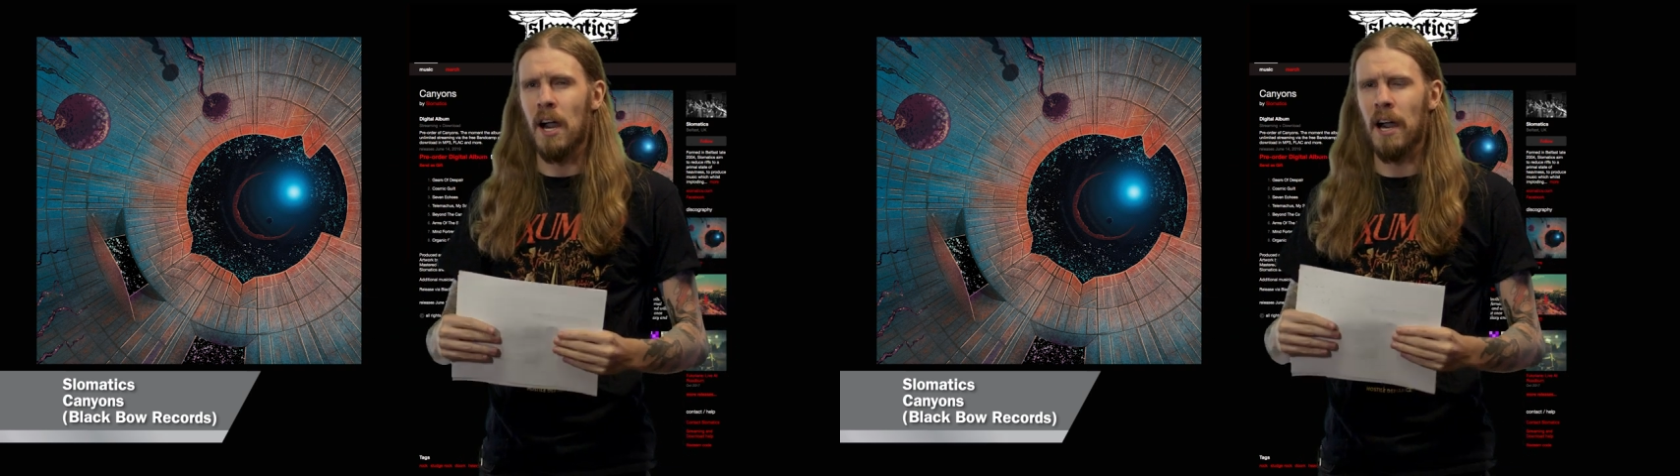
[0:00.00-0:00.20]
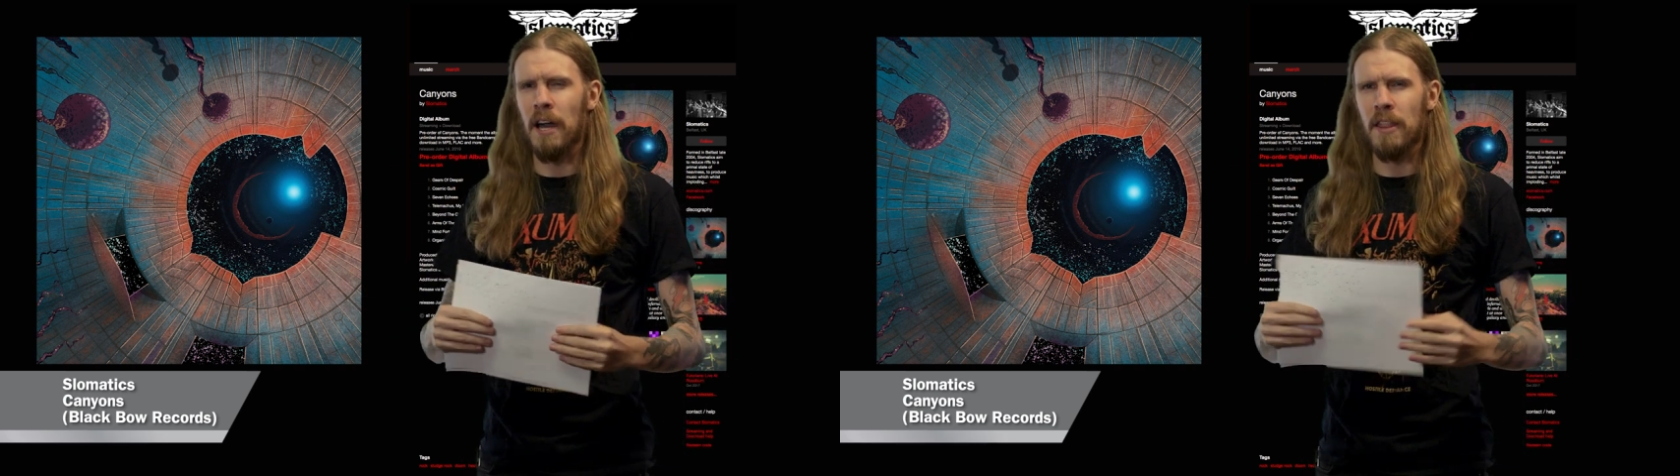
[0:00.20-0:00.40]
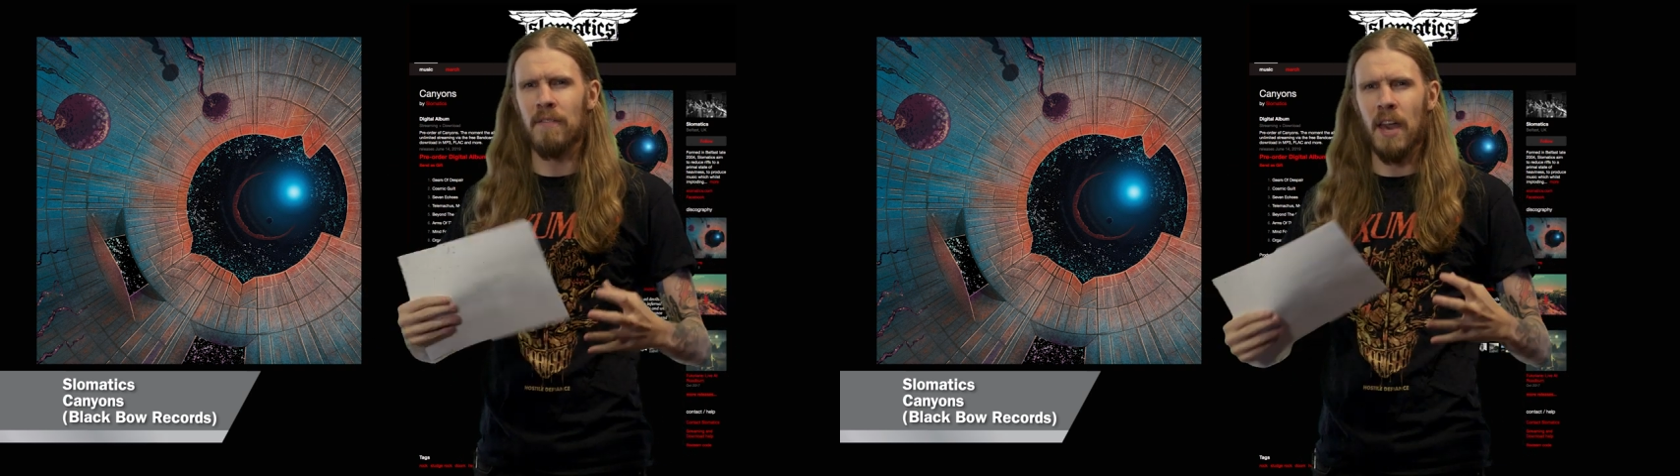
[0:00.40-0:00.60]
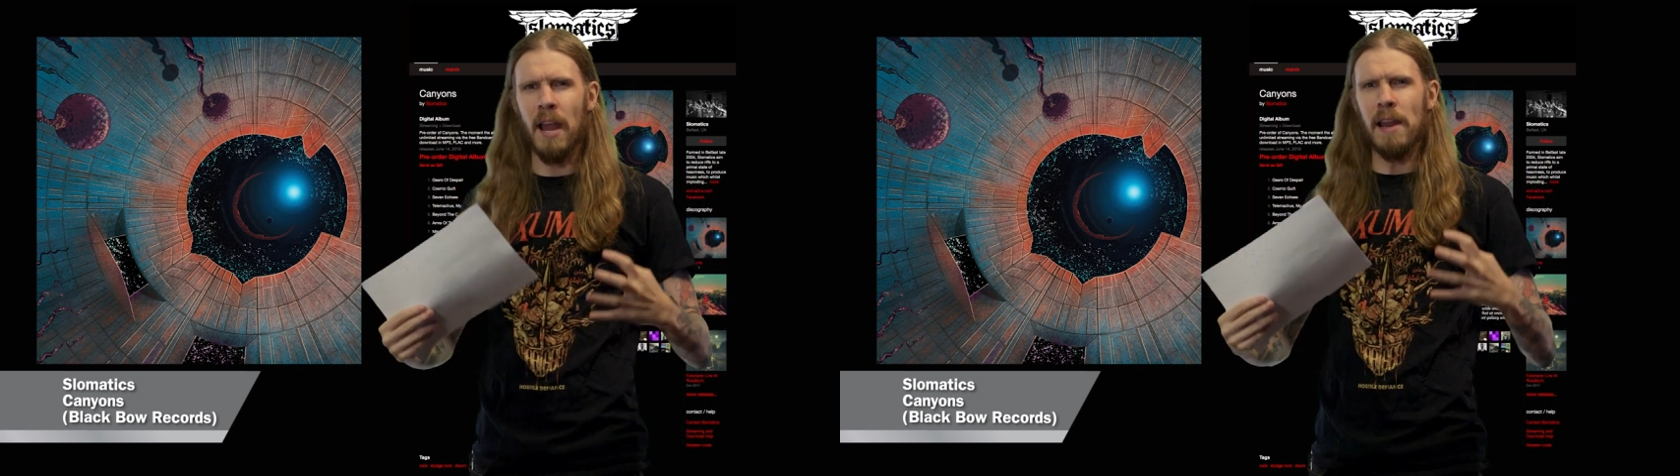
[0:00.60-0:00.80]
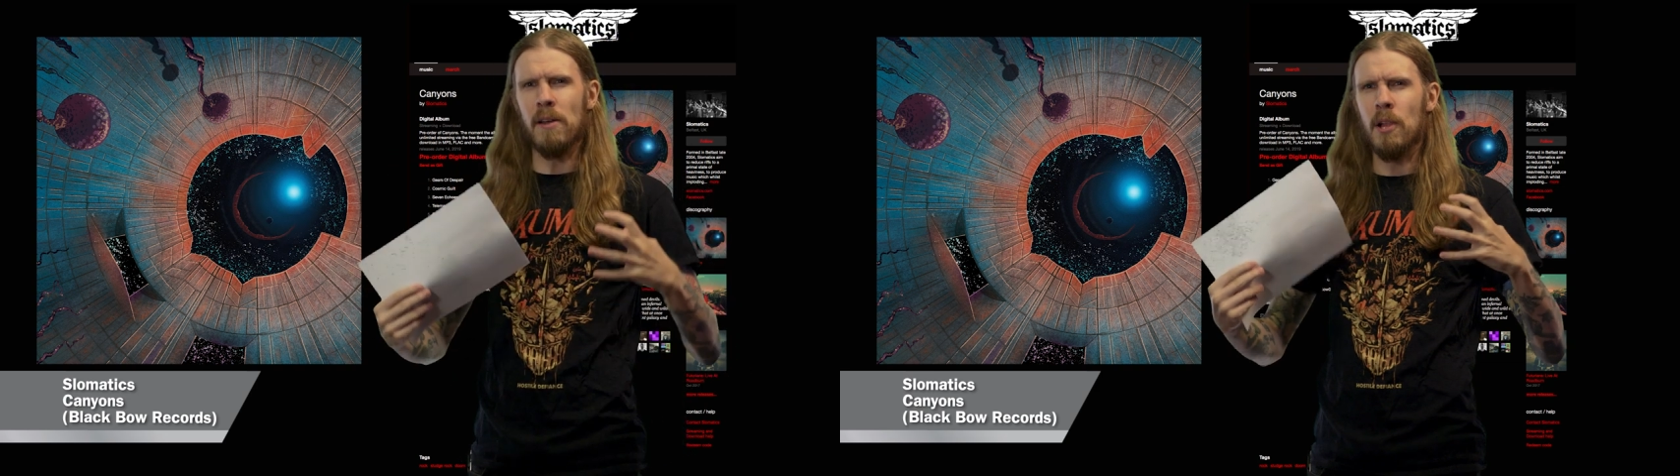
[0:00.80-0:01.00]
Uh, they've
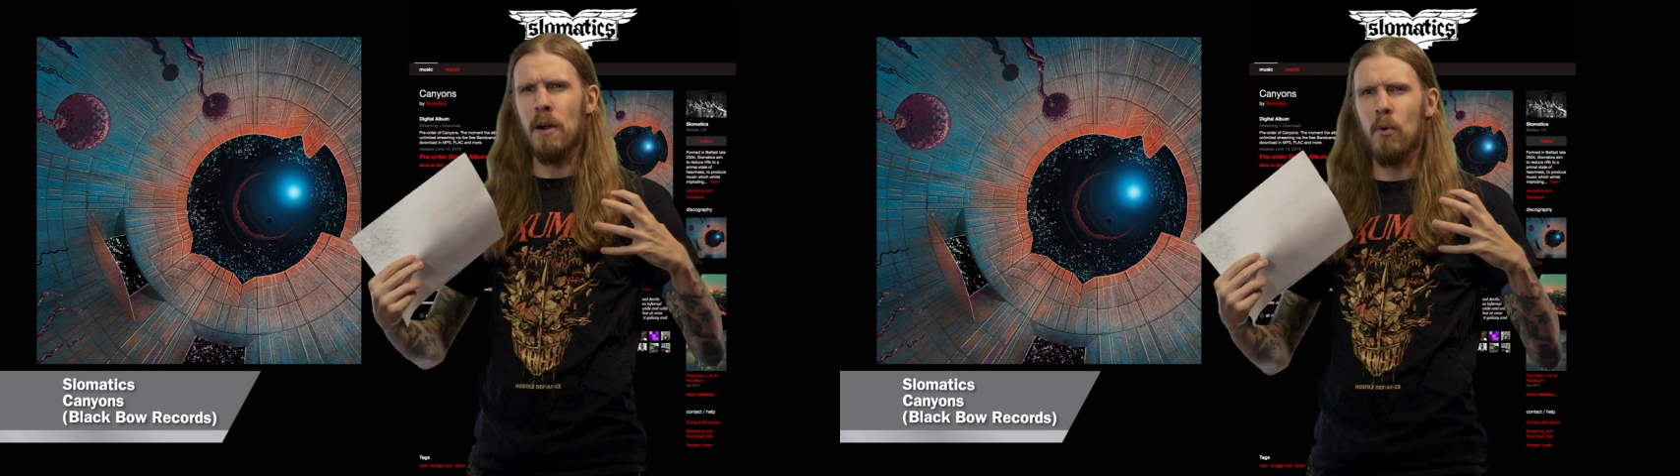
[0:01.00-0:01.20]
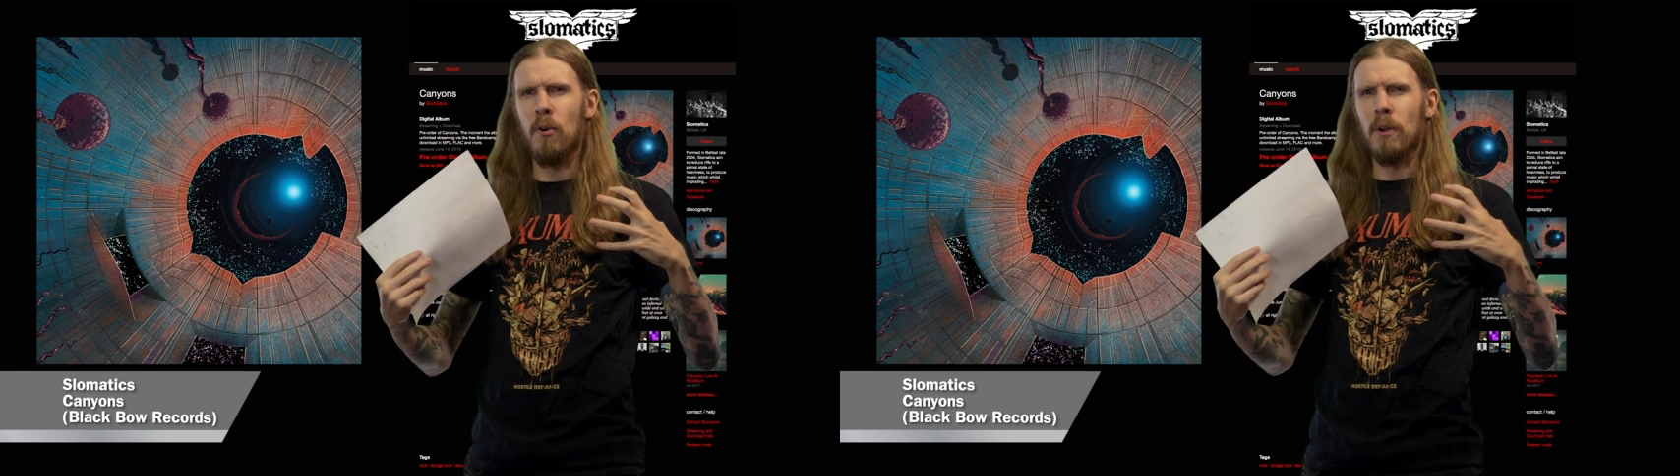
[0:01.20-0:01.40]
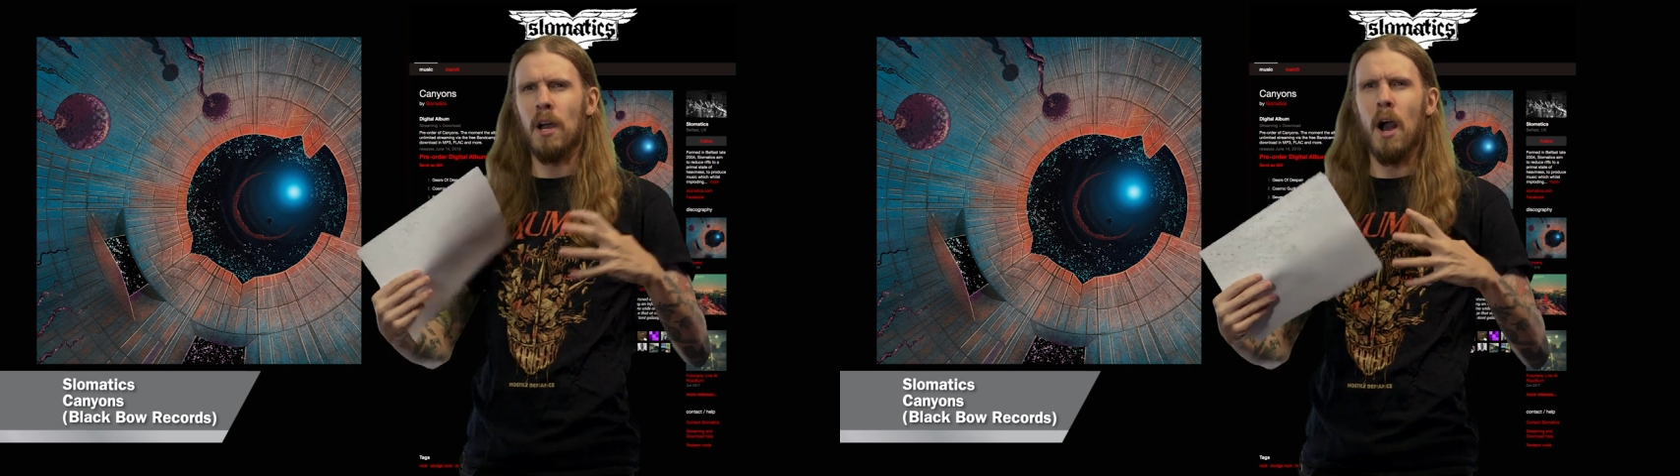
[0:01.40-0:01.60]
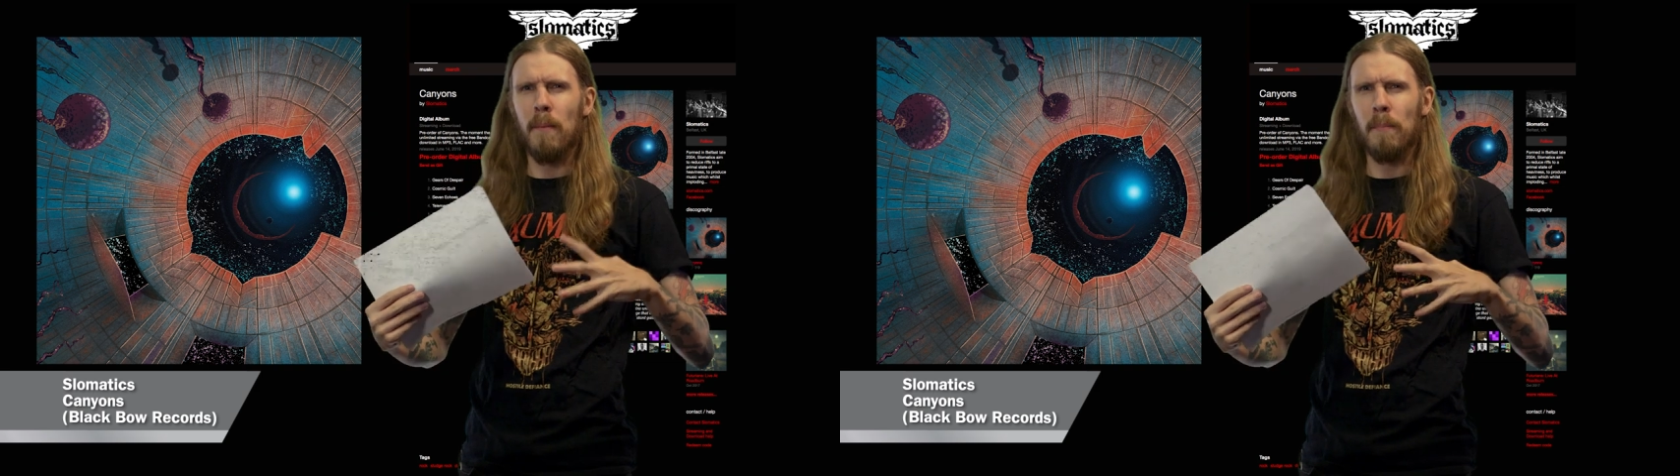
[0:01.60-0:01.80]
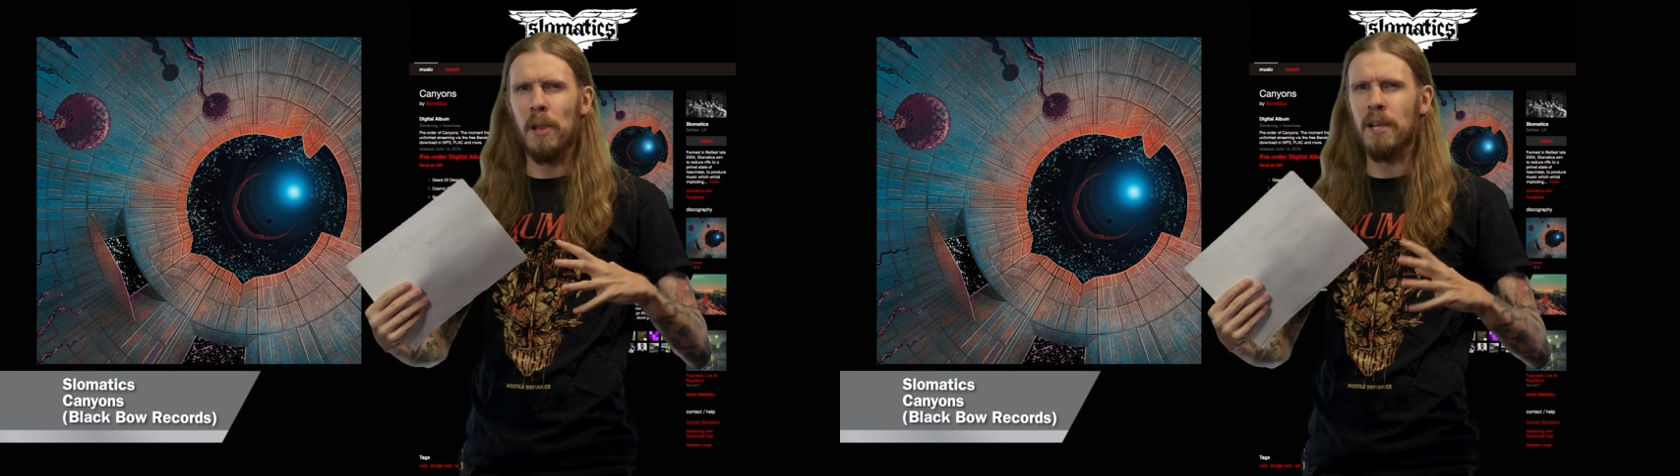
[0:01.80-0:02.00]
added a lot more
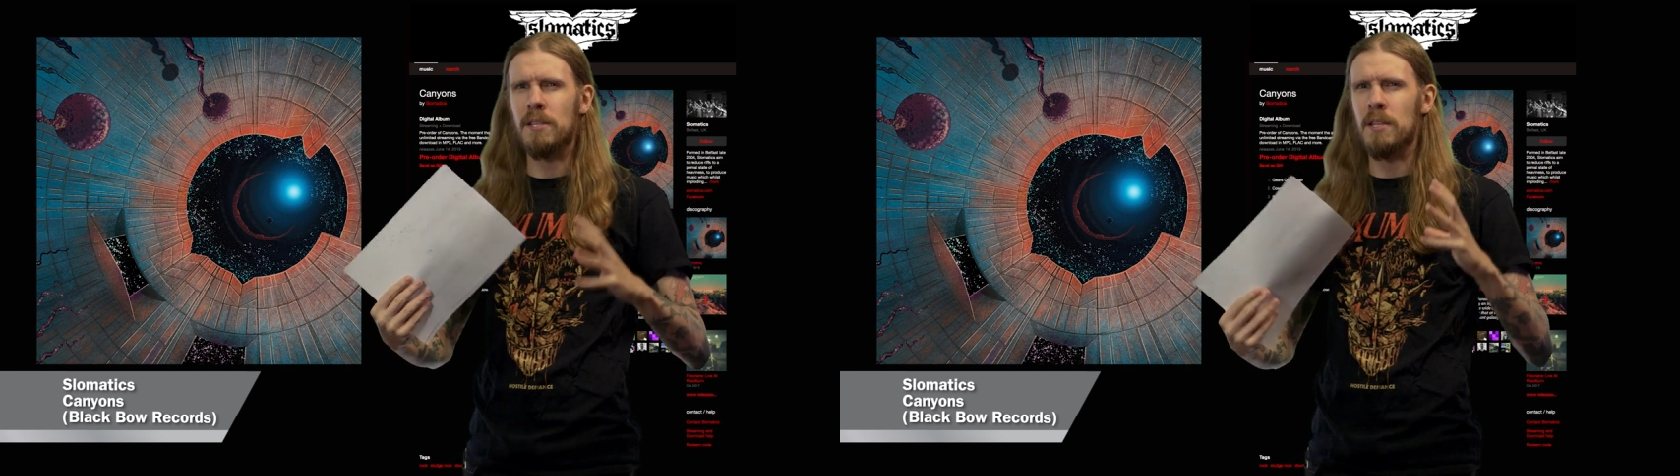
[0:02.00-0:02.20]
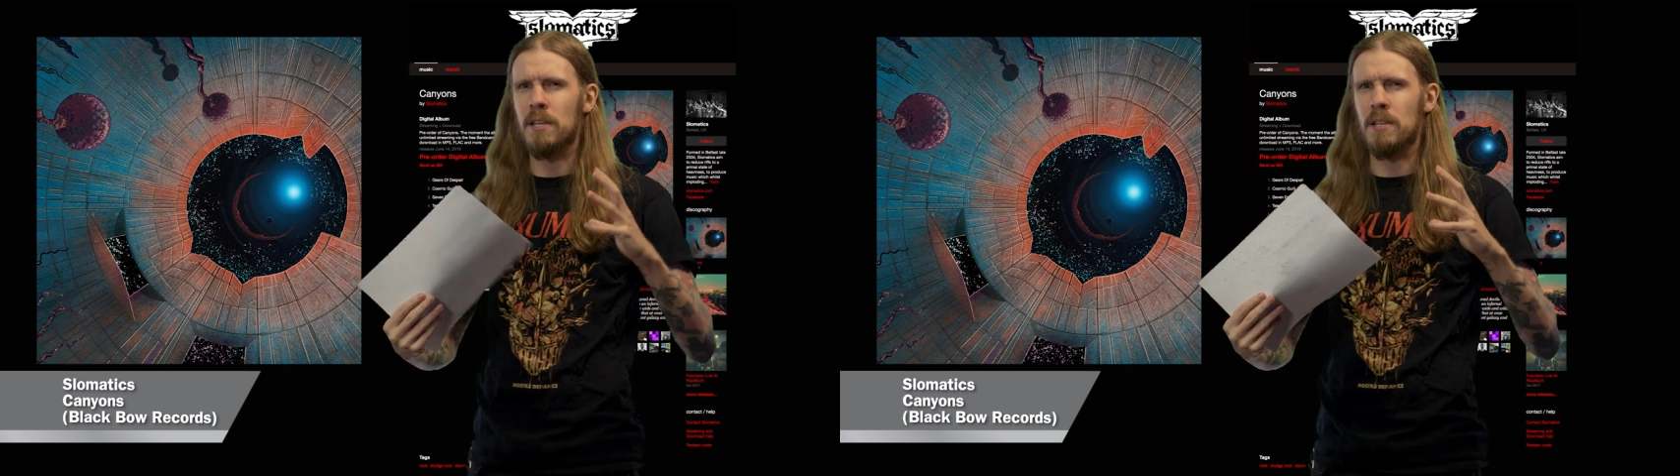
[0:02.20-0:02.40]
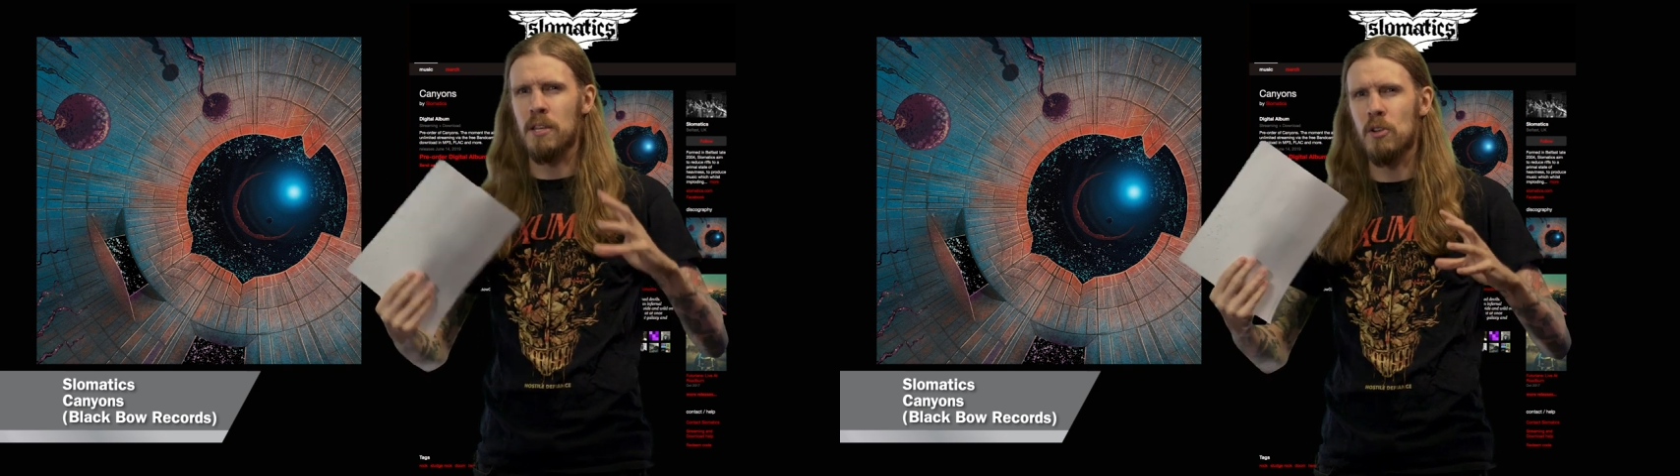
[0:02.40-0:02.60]
complexity that